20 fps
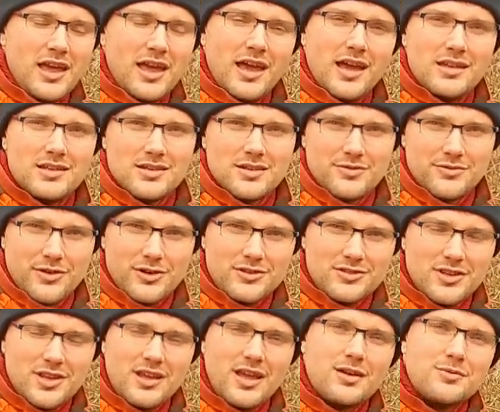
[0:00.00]
And the
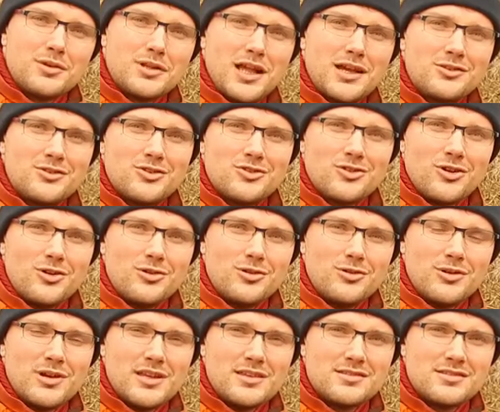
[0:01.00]
first thing I would like to show
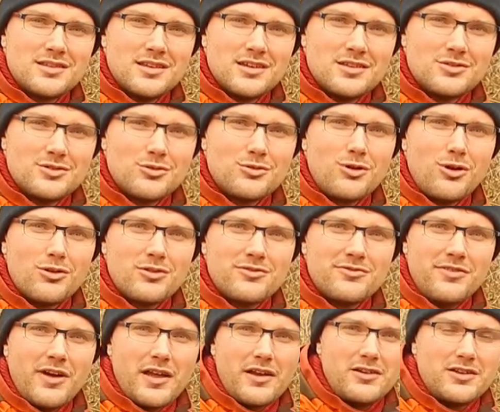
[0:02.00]
you is the so-called
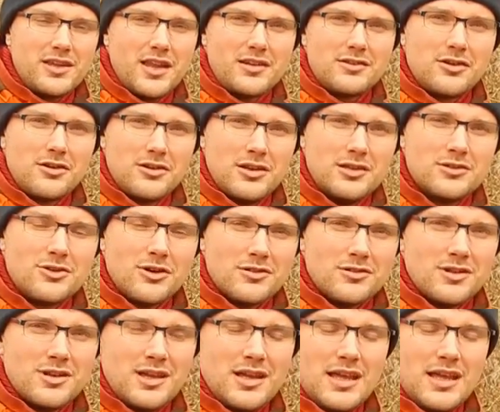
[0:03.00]
fire tetrahedron.